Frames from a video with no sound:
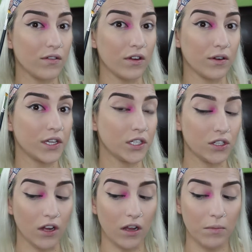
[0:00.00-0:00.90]
very good
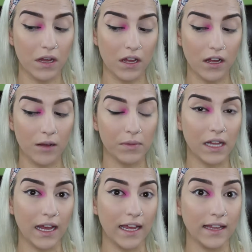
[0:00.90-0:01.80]
job
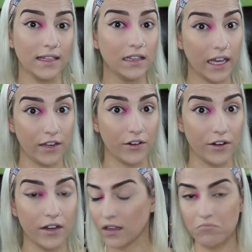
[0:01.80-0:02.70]
applying the
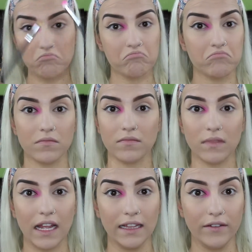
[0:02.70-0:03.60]
liner.
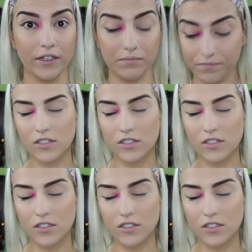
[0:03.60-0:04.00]
I love it.